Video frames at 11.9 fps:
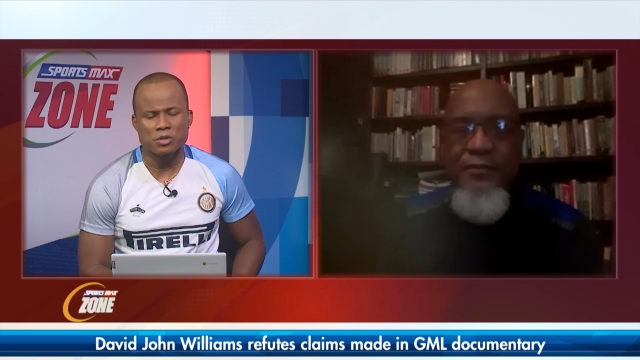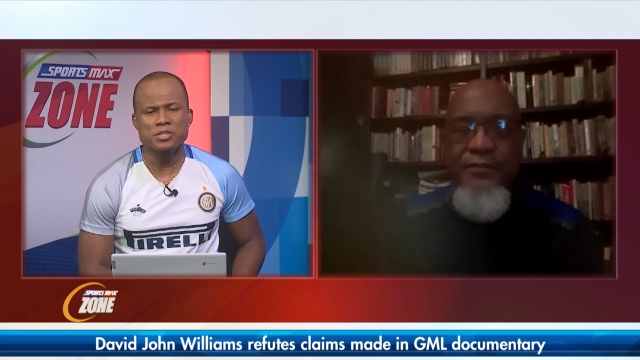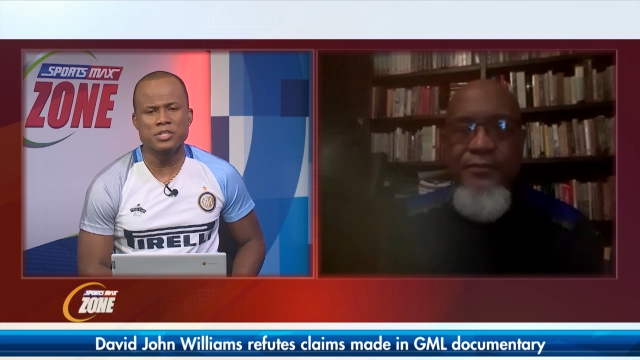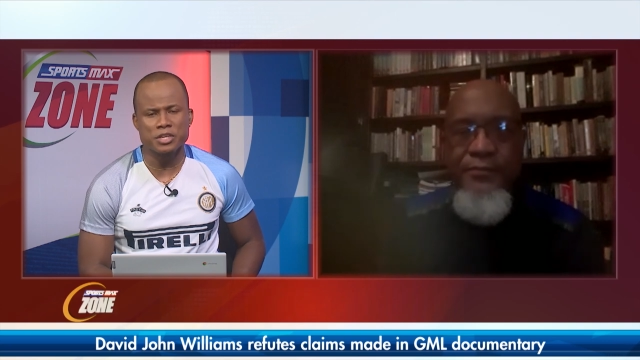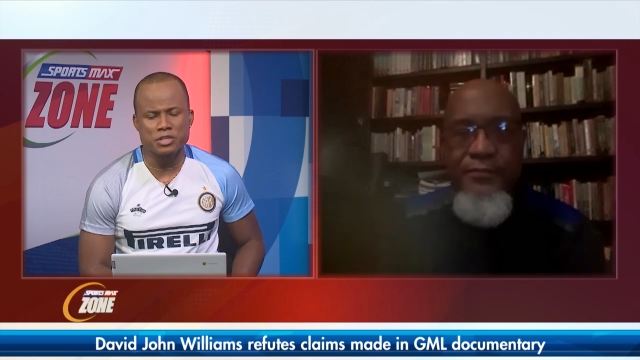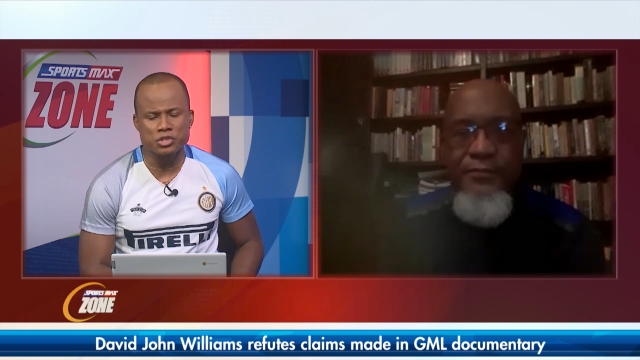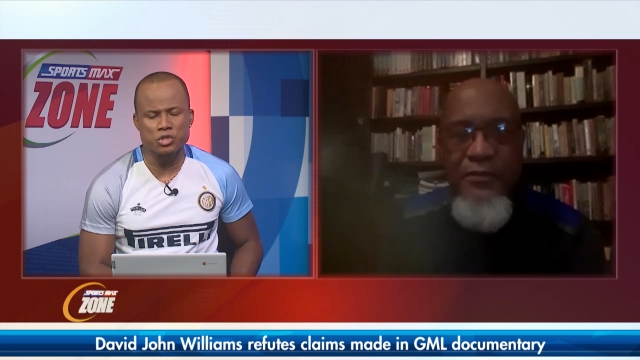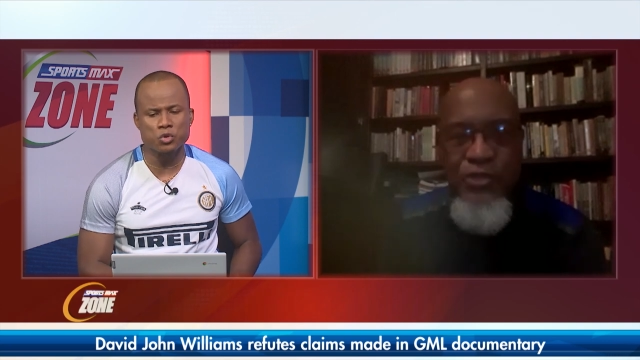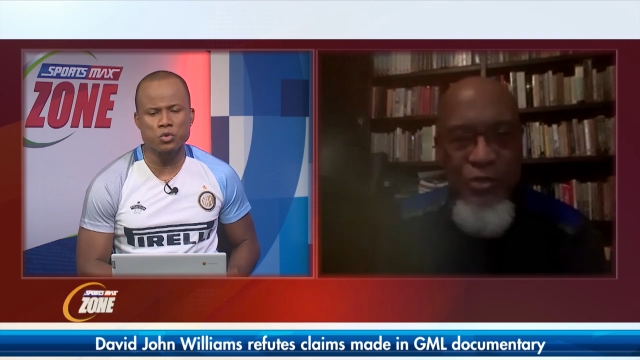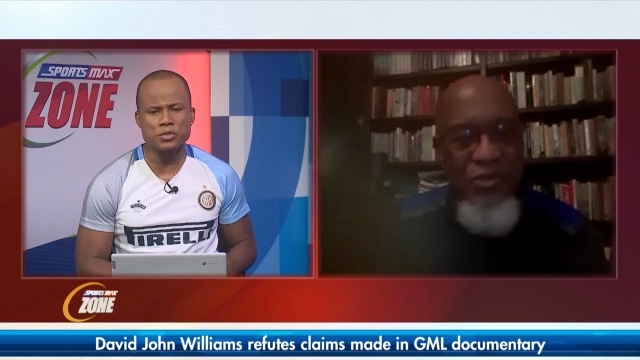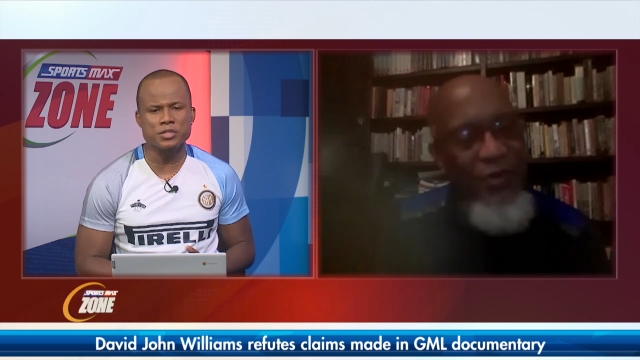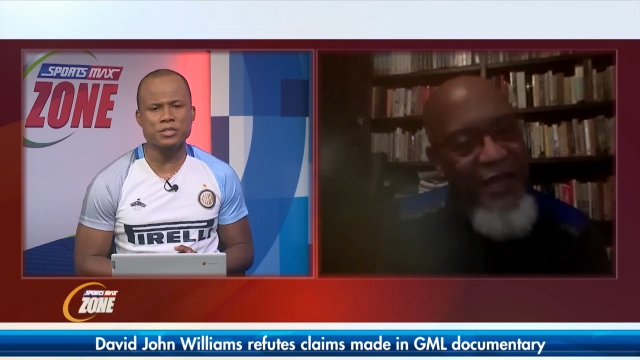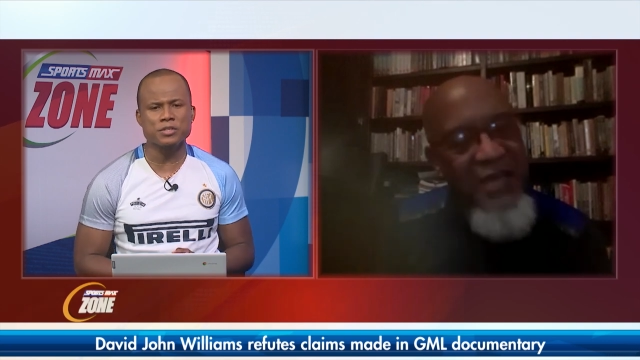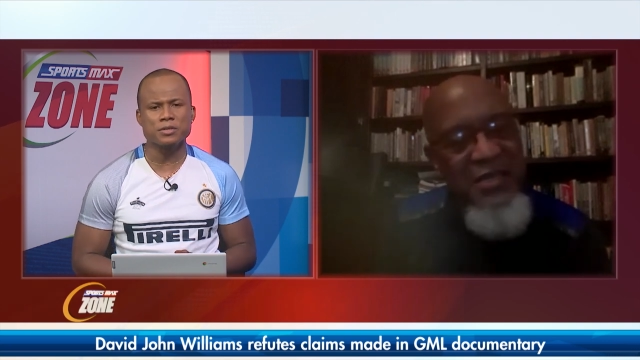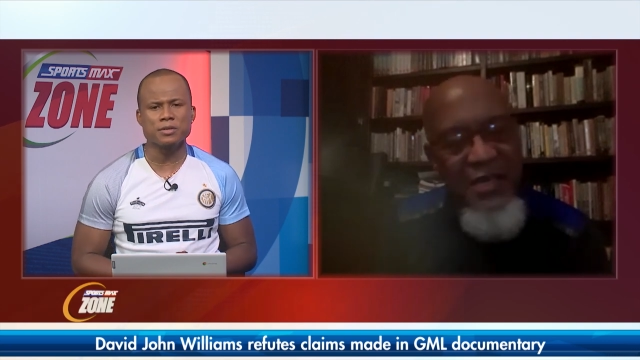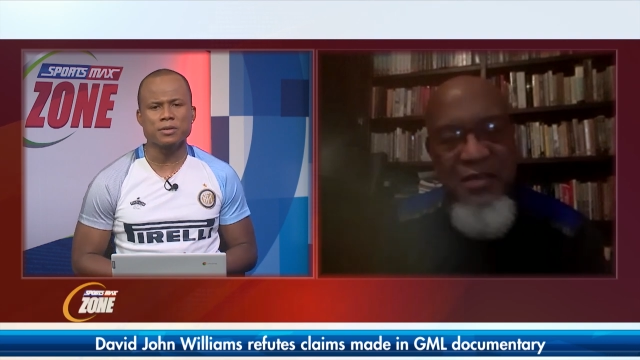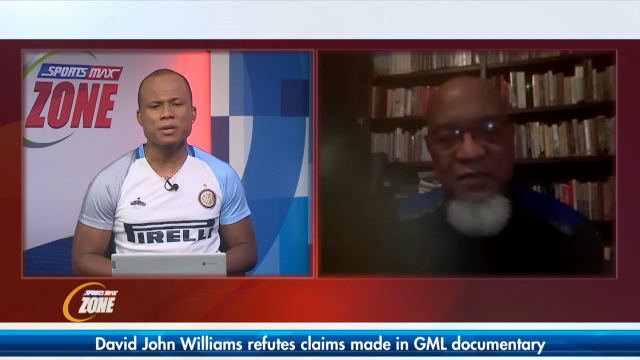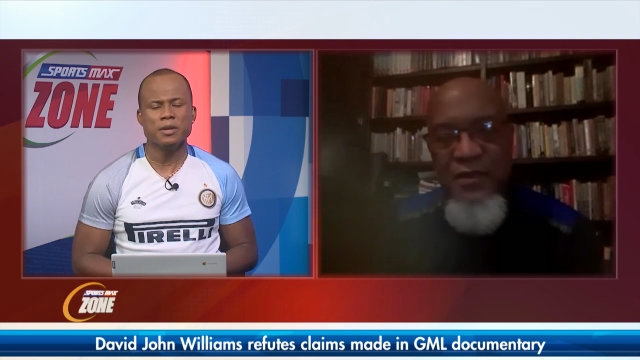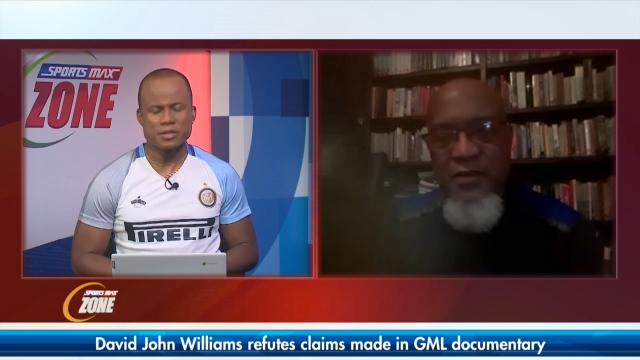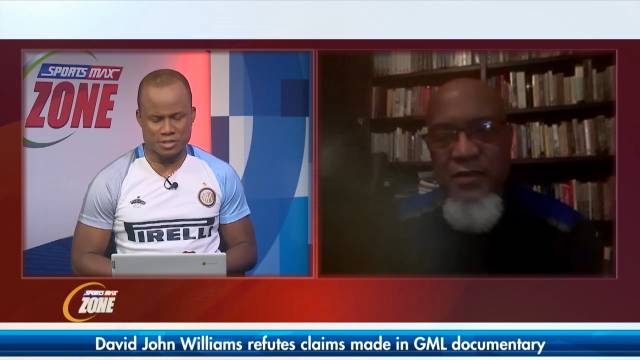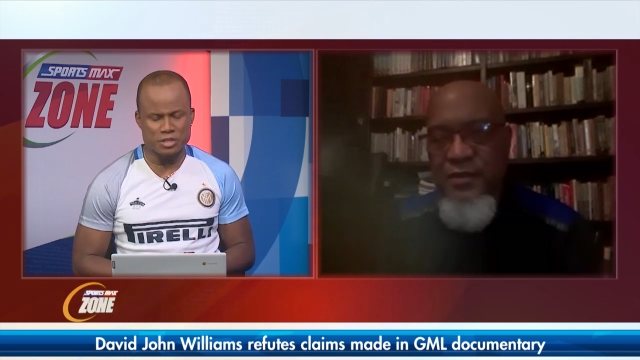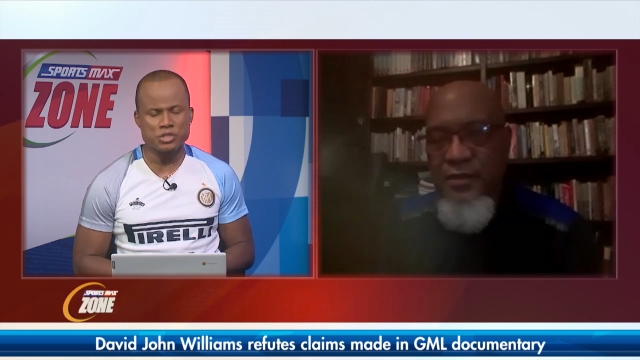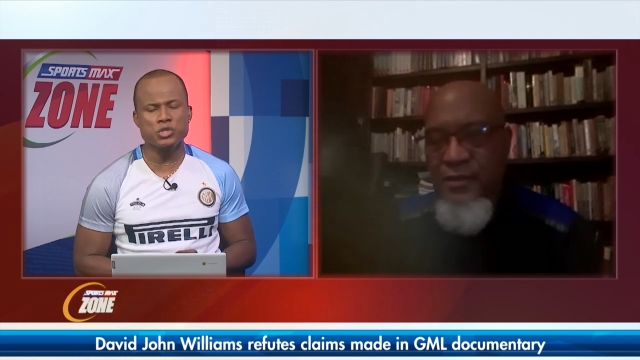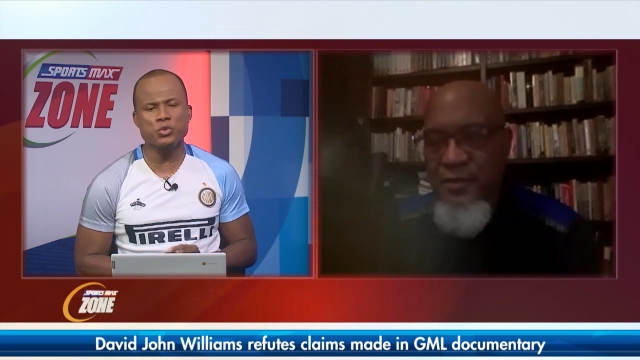Speaker 1: since you so, so there's six of us.
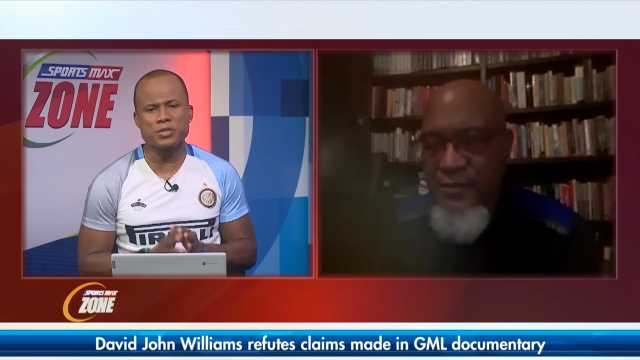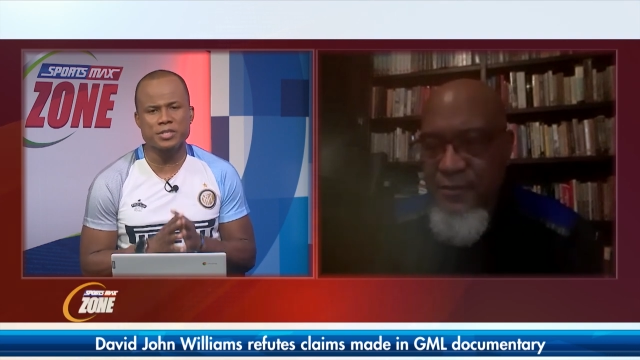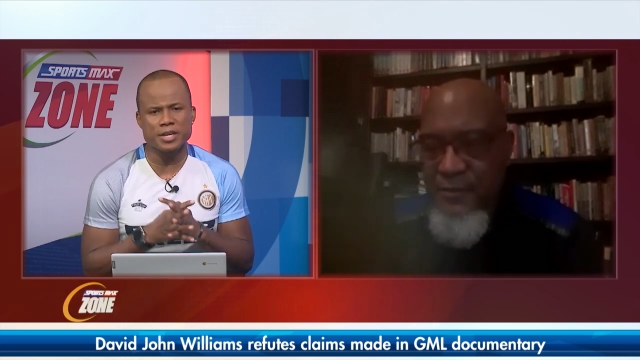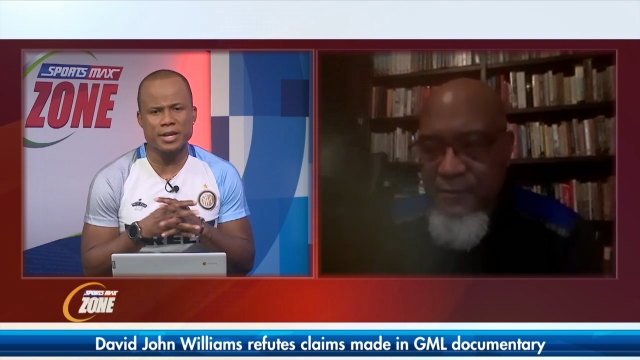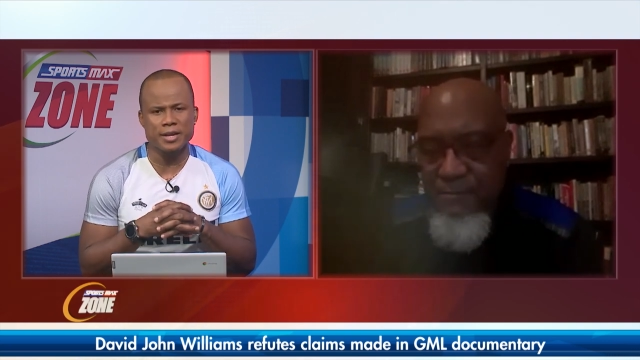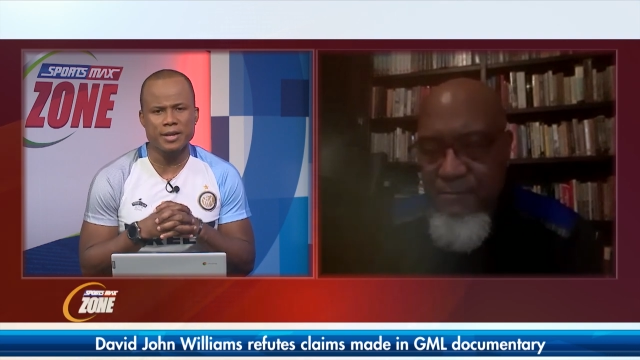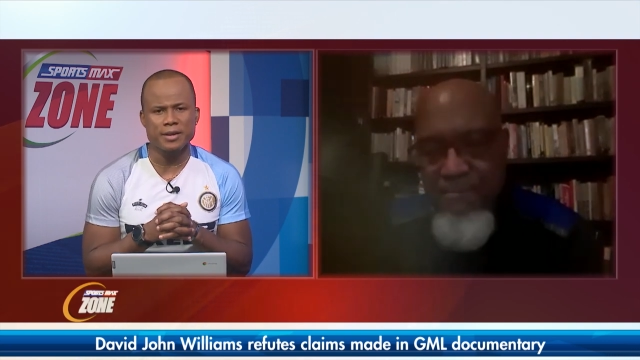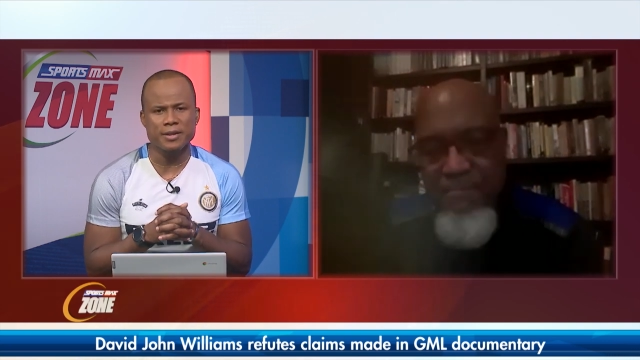Since you say